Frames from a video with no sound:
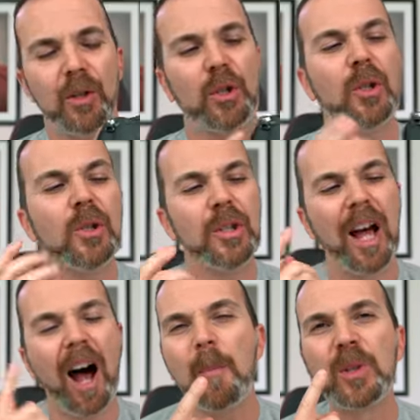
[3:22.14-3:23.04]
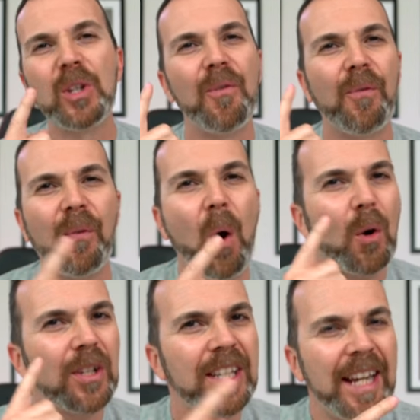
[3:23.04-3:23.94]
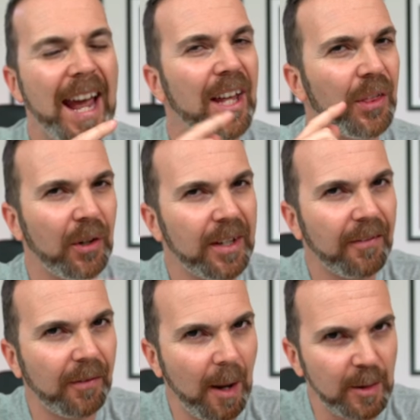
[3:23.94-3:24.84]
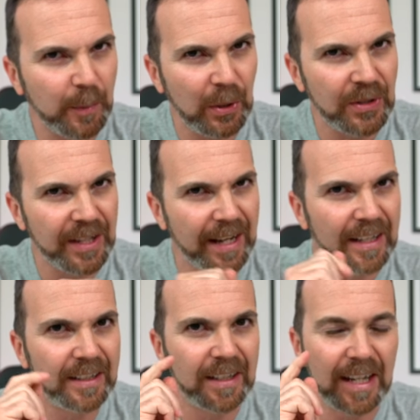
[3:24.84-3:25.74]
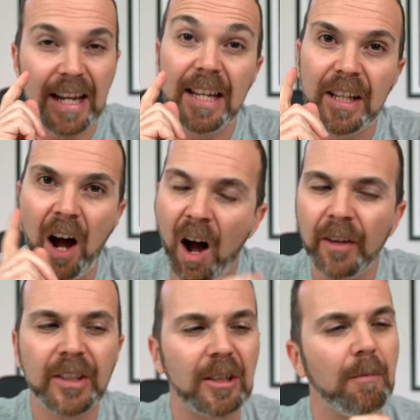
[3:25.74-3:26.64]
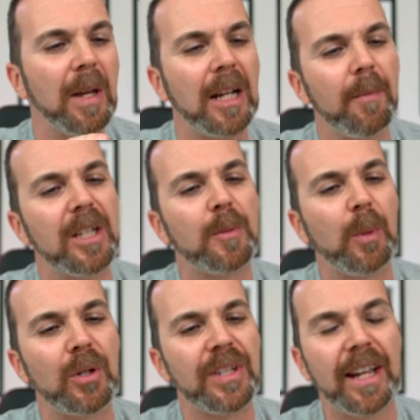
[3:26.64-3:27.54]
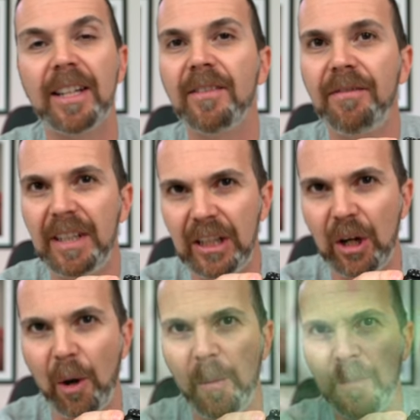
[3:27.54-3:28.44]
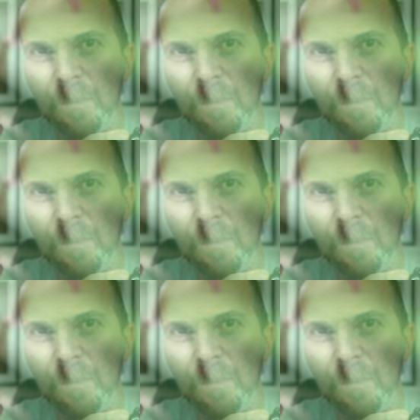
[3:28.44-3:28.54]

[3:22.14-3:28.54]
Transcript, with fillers: Shoots up to 4K 30 frames per second in 100 megabits per second video.